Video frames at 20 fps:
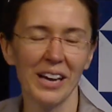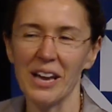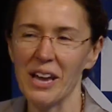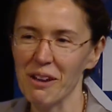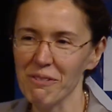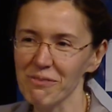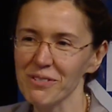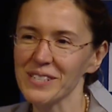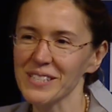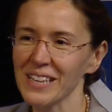
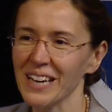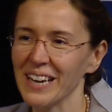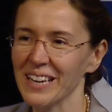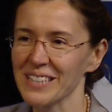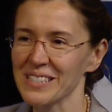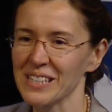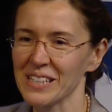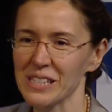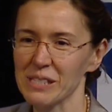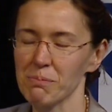
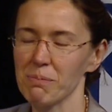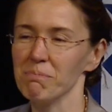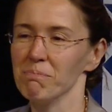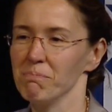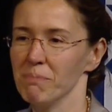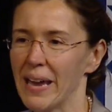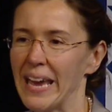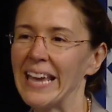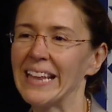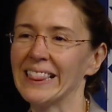emphasizes
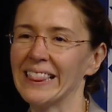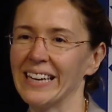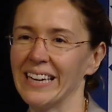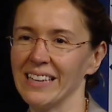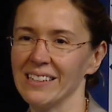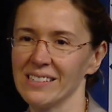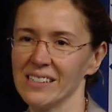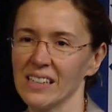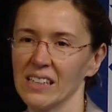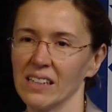
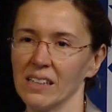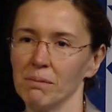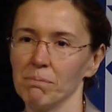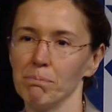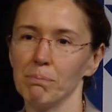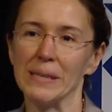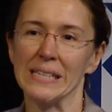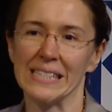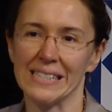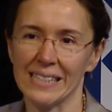mainly the
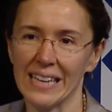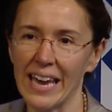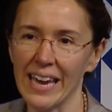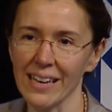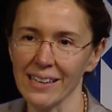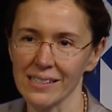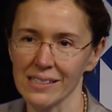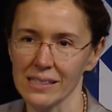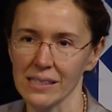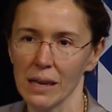
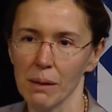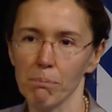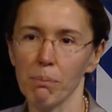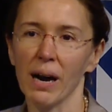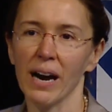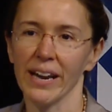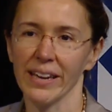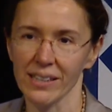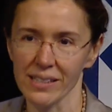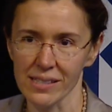mistakes
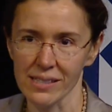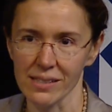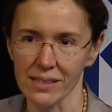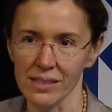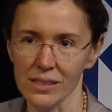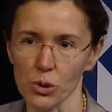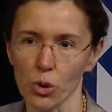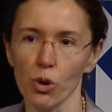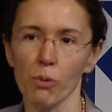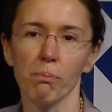
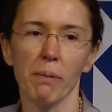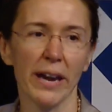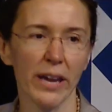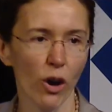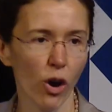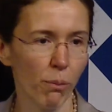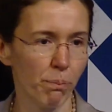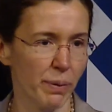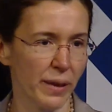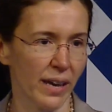biases or
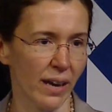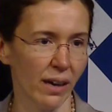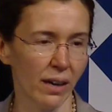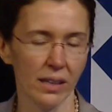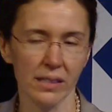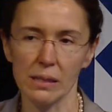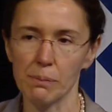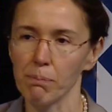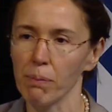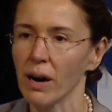myopia
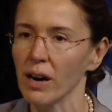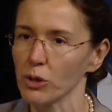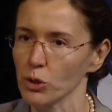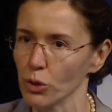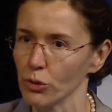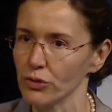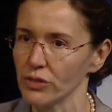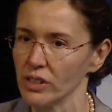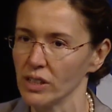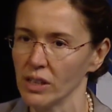on the part
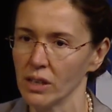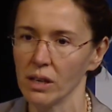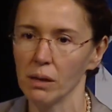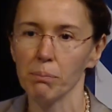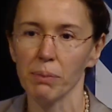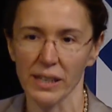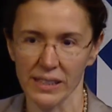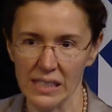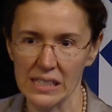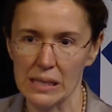of the
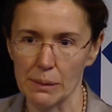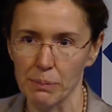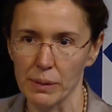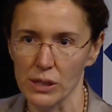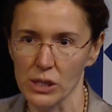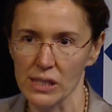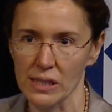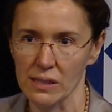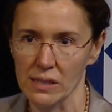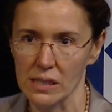
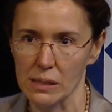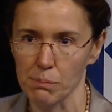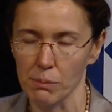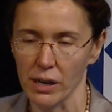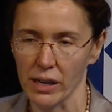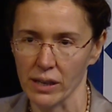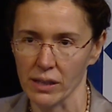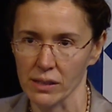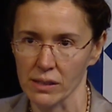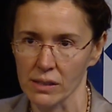participants in this
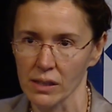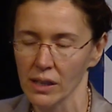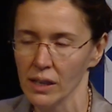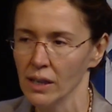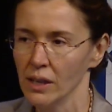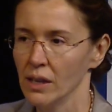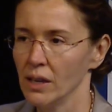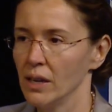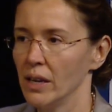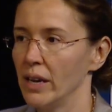market.
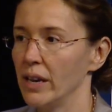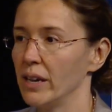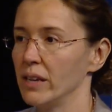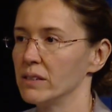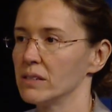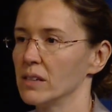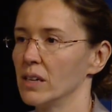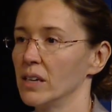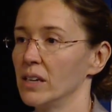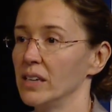
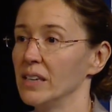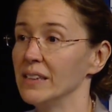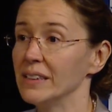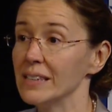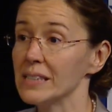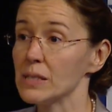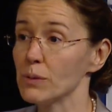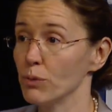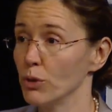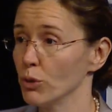And uh, in
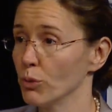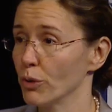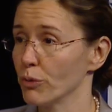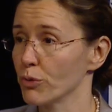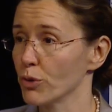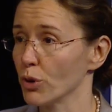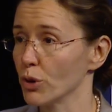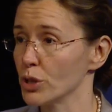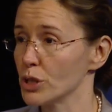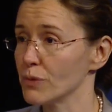this view,
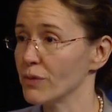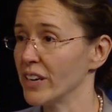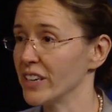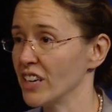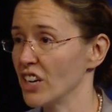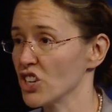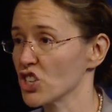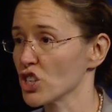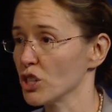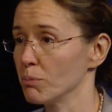of course,
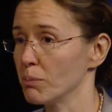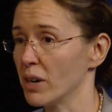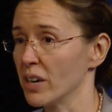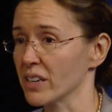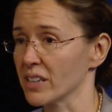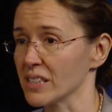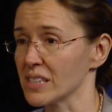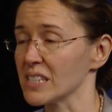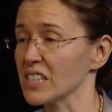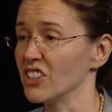financial
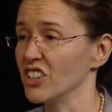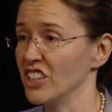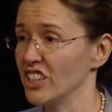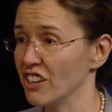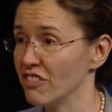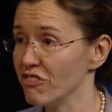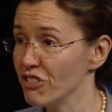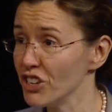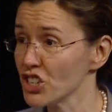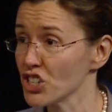markets are
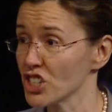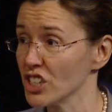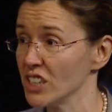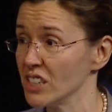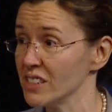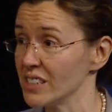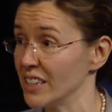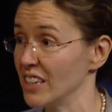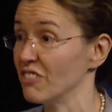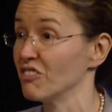
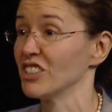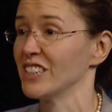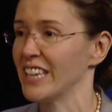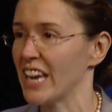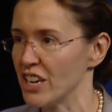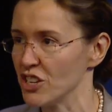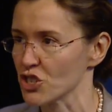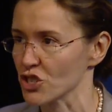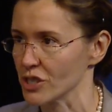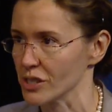inefficient and even
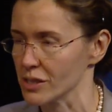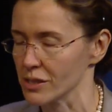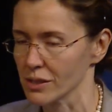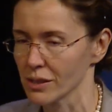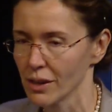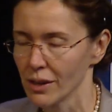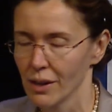dangerous.